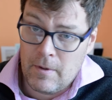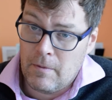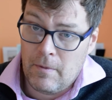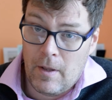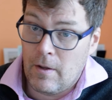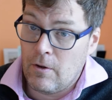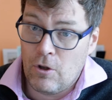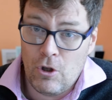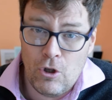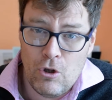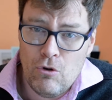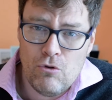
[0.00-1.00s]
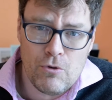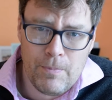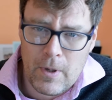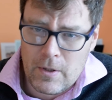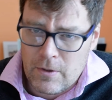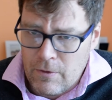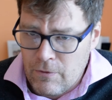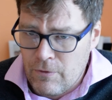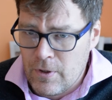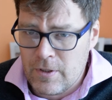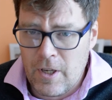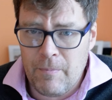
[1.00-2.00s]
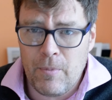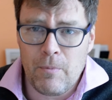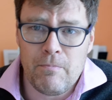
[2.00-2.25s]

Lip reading: and huge parts of, for example,